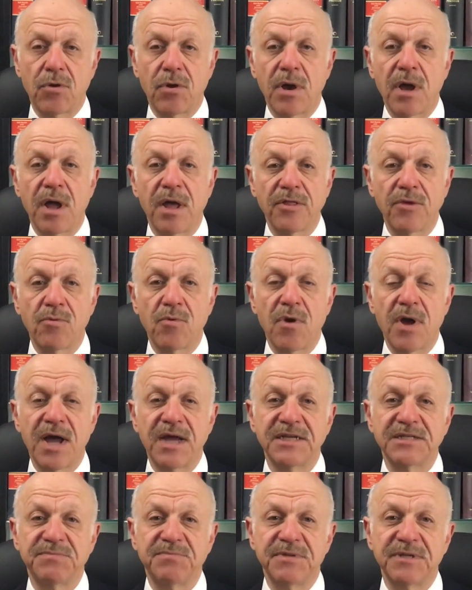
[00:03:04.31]
or
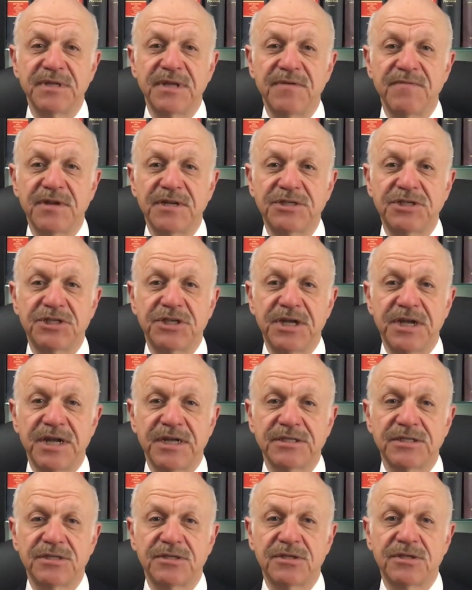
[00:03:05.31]
otherwise been given a
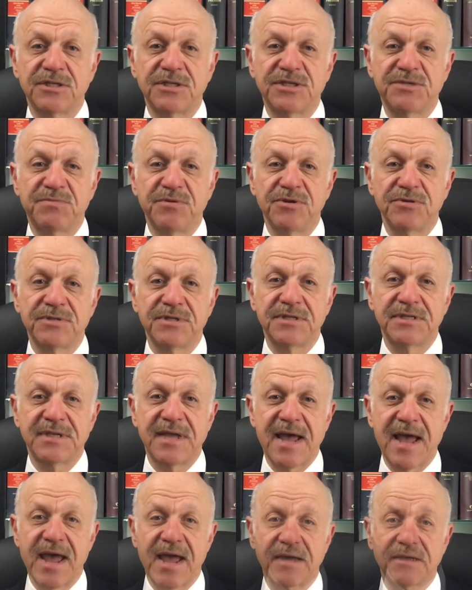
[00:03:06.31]
chance to dispute the
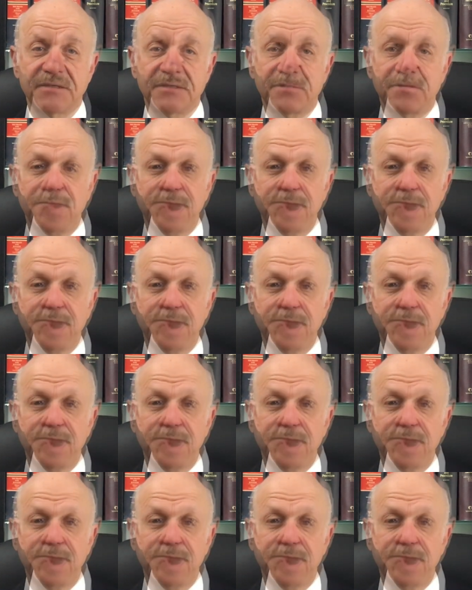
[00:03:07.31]
tax.